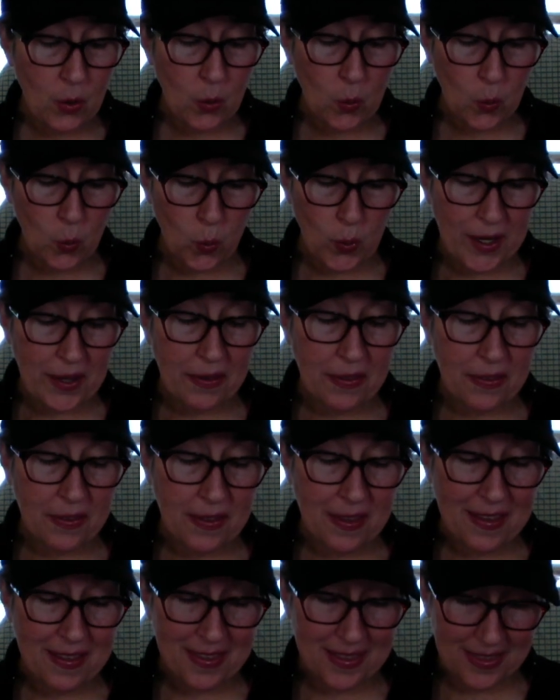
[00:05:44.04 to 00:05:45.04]
With
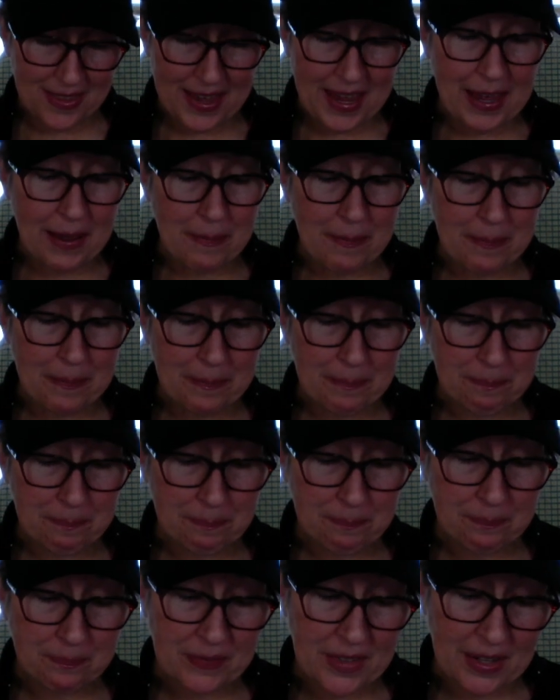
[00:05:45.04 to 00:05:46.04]
them,
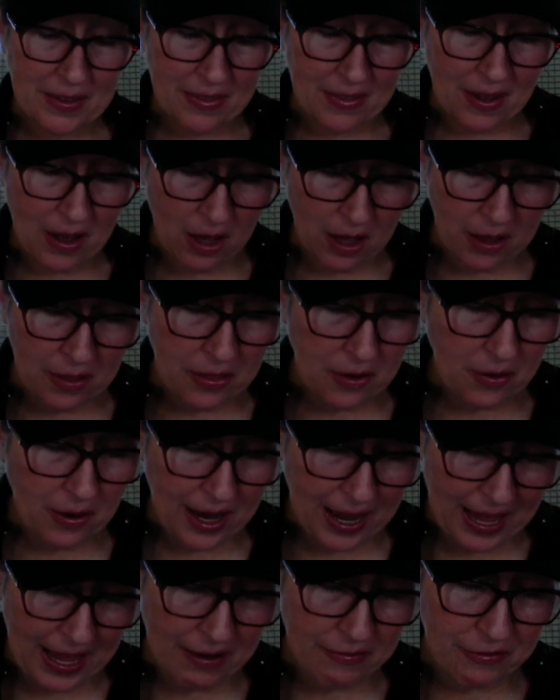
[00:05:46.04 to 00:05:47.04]
the other
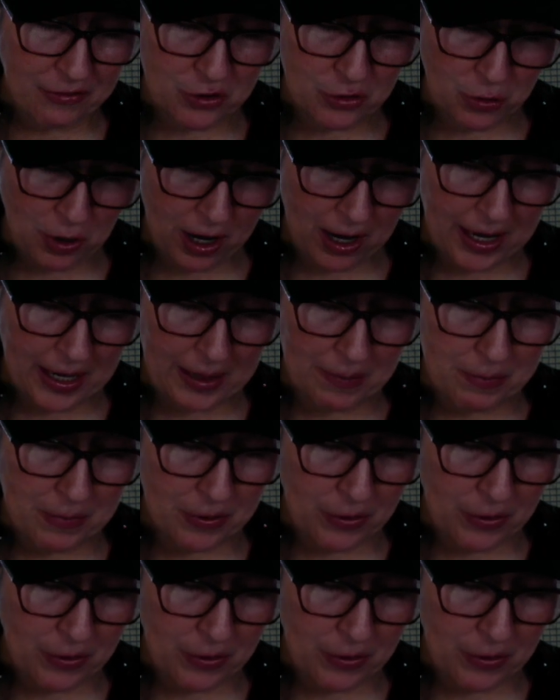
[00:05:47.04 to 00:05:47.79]
half tribe,